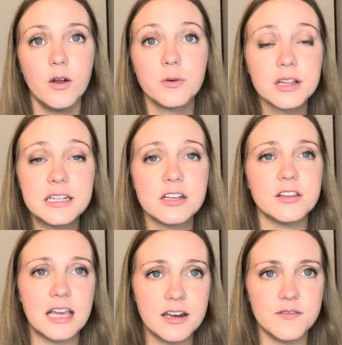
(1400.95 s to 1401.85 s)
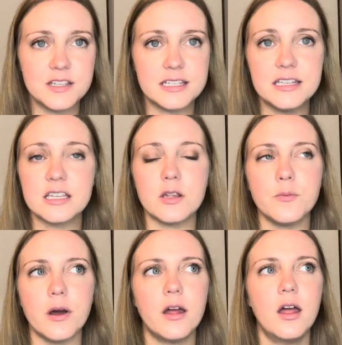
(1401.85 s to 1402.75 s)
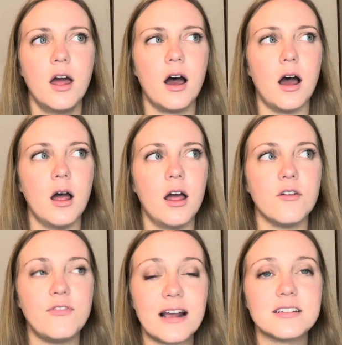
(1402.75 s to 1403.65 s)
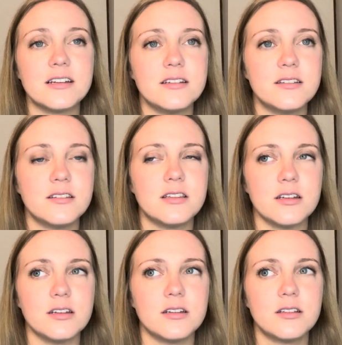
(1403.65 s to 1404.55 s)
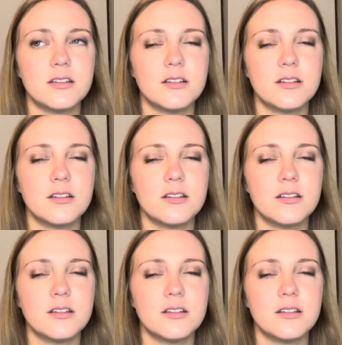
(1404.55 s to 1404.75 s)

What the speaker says: really till the end of the season, but affected the